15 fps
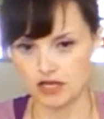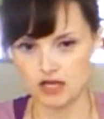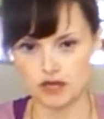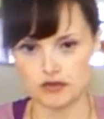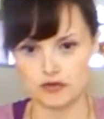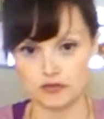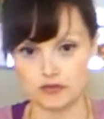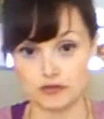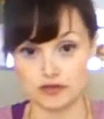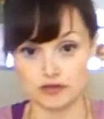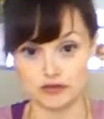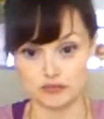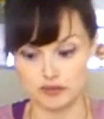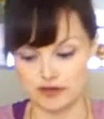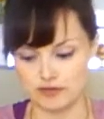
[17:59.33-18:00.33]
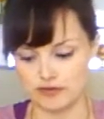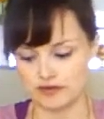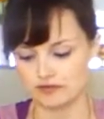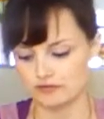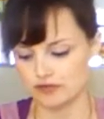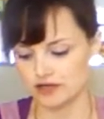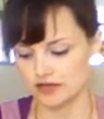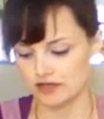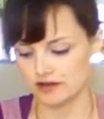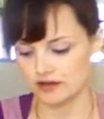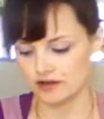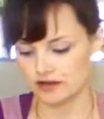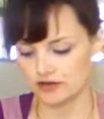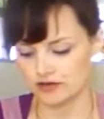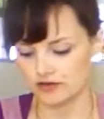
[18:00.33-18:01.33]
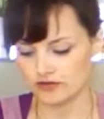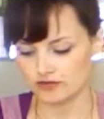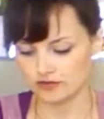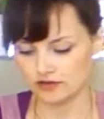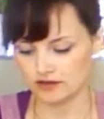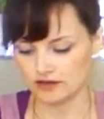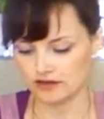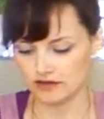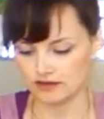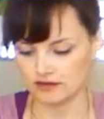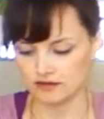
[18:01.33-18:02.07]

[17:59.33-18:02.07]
here on my little paper. Pretend like you don't see.